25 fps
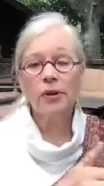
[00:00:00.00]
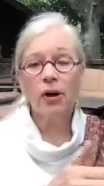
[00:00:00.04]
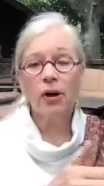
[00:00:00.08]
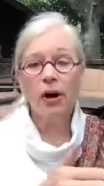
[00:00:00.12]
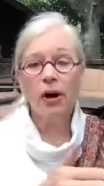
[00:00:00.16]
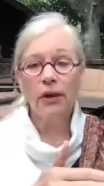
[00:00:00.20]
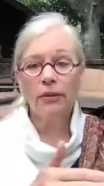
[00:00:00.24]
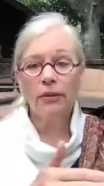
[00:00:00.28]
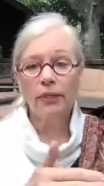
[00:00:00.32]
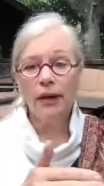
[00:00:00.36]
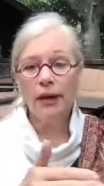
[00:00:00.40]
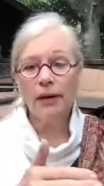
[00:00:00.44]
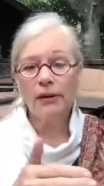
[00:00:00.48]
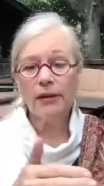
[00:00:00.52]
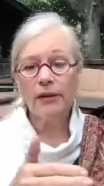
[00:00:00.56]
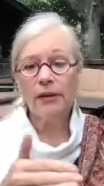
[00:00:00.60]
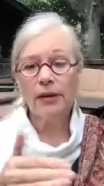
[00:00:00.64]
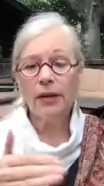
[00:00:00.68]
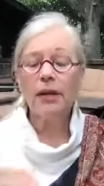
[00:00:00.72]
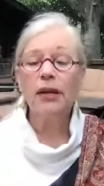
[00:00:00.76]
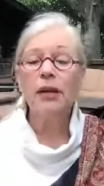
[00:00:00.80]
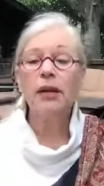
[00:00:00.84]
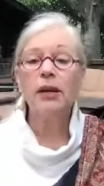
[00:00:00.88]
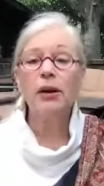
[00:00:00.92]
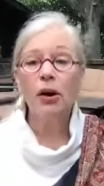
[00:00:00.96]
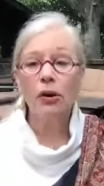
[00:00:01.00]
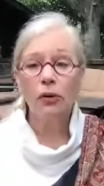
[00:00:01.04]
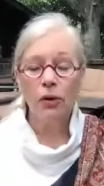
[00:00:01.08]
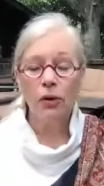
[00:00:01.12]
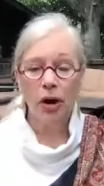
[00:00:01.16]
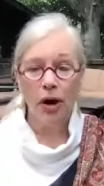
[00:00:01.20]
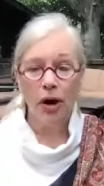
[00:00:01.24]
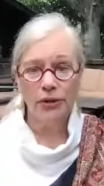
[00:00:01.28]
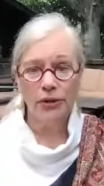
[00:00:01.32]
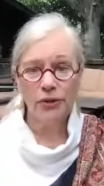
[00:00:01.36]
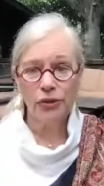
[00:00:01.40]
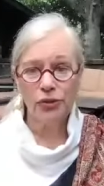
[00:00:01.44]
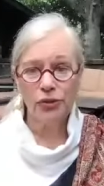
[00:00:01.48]
on the ego
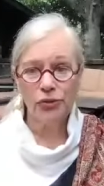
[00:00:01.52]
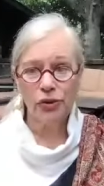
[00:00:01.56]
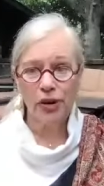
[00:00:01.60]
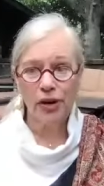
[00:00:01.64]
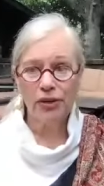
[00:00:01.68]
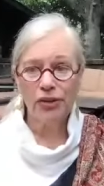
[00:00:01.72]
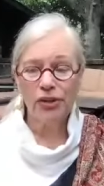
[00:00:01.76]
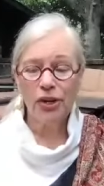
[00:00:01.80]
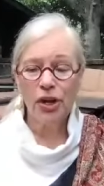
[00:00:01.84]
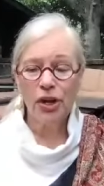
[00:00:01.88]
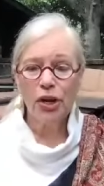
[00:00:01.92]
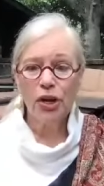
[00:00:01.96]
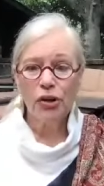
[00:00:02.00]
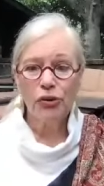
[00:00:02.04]
construct,